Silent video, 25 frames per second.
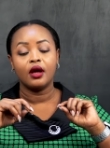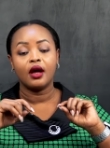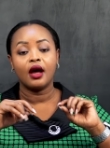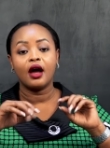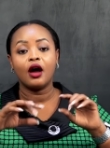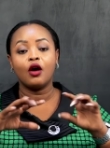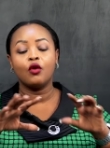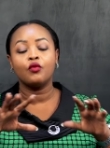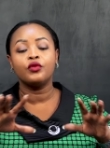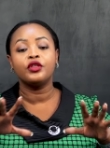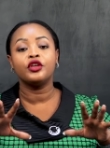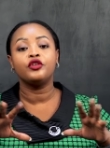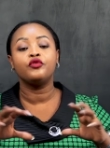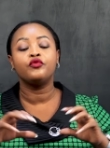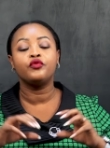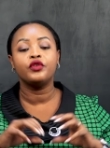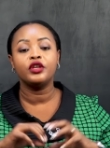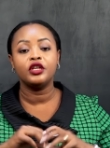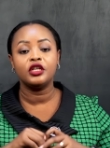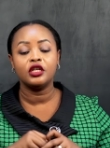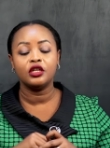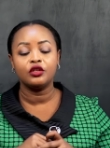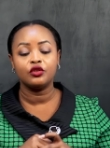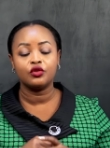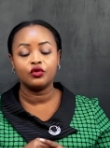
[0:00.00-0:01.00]
how they
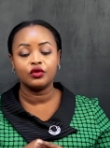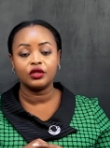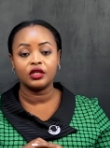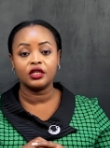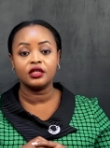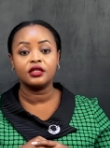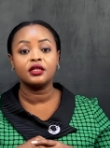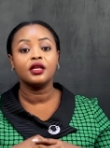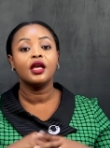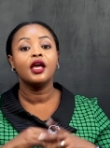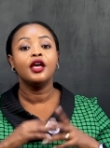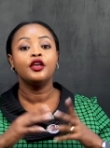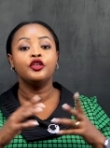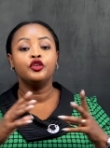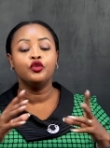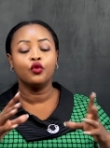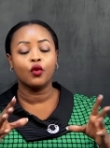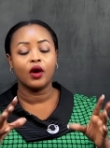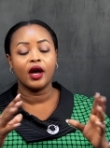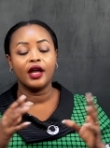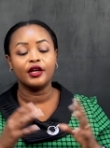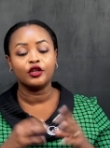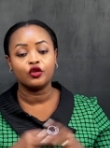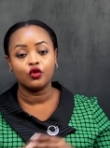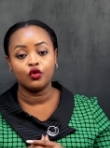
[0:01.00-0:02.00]
read into this, you
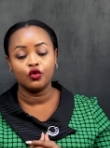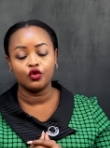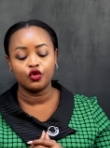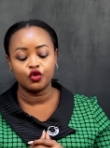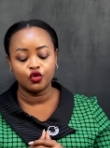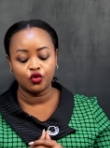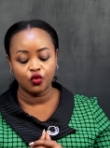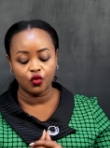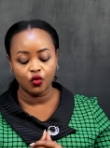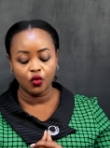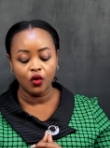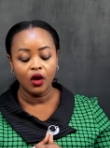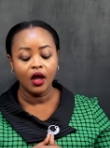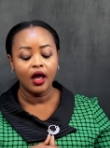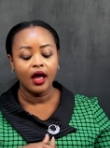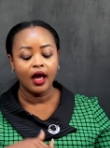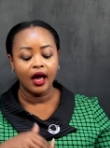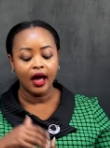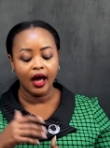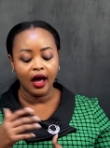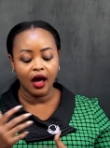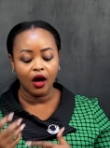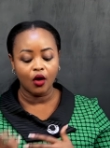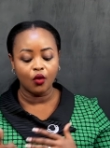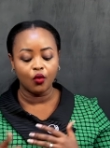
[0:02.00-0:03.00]
can't control
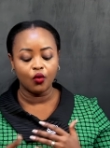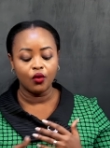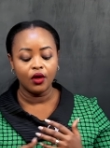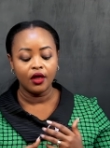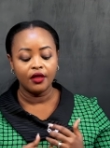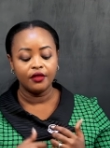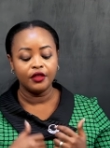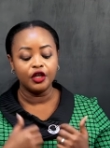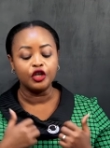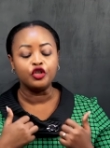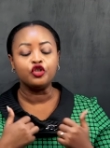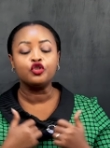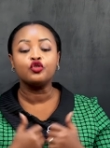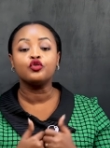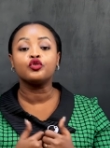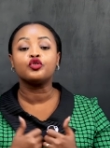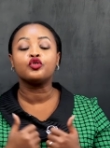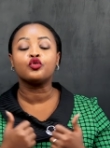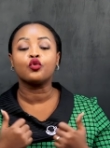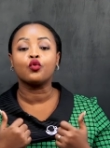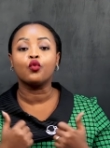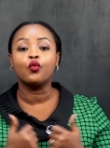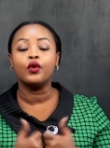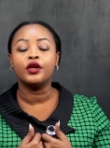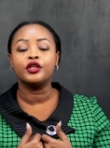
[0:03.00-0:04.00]
how they choose
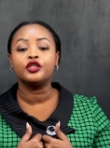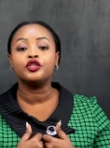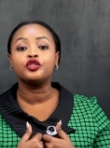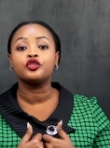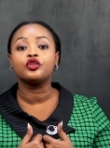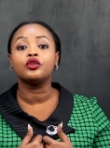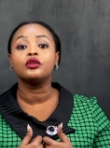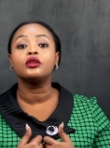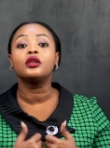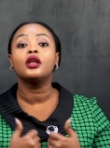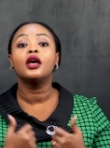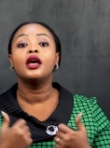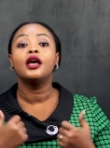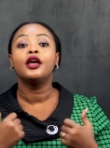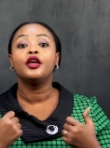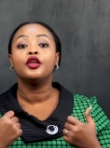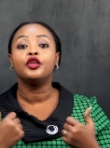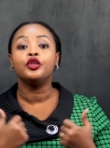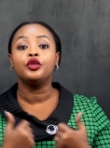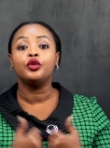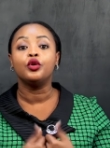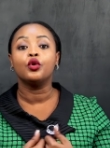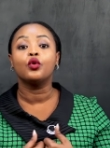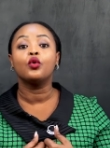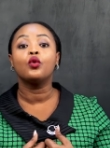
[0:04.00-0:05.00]
to question
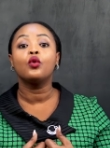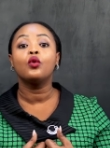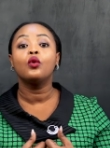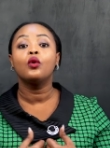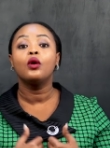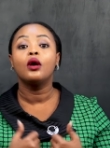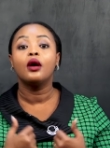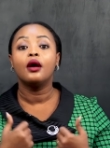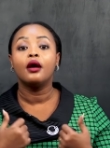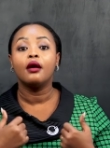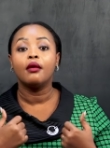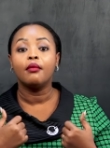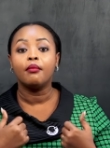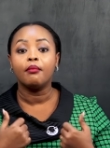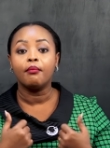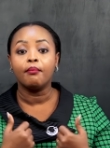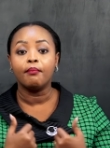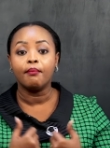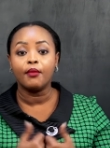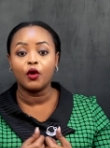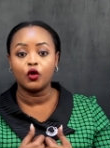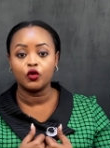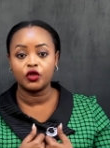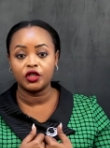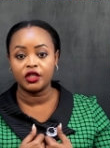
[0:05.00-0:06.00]
your
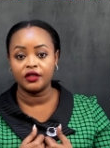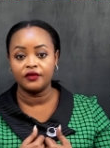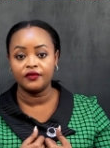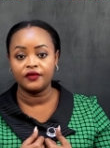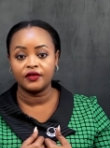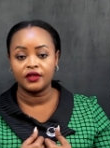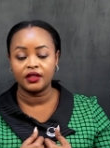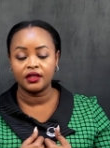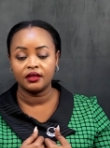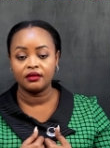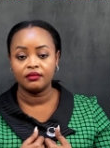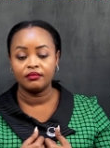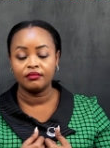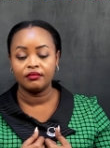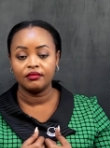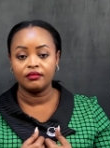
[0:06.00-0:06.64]
motives.